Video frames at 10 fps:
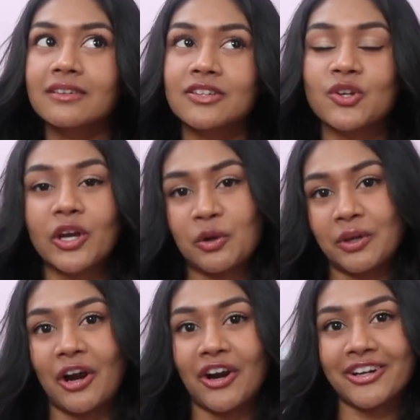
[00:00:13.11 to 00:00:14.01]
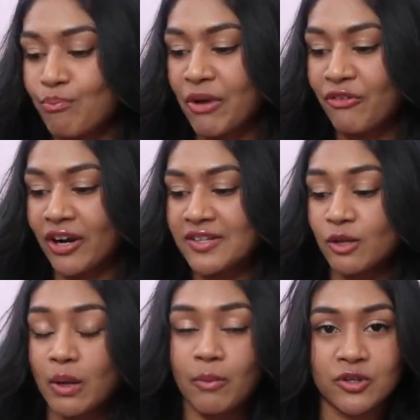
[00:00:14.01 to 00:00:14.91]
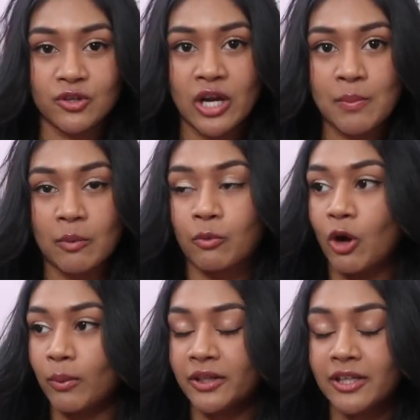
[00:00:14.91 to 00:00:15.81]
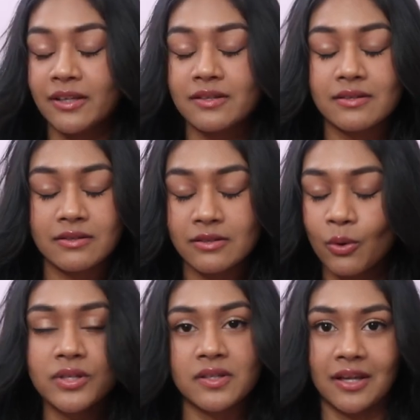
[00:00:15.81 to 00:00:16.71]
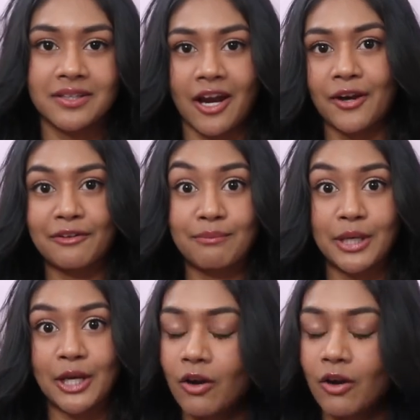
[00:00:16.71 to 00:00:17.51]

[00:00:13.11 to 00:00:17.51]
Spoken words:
So here we are. My friends on my bookstagram are probably so sick and tired of me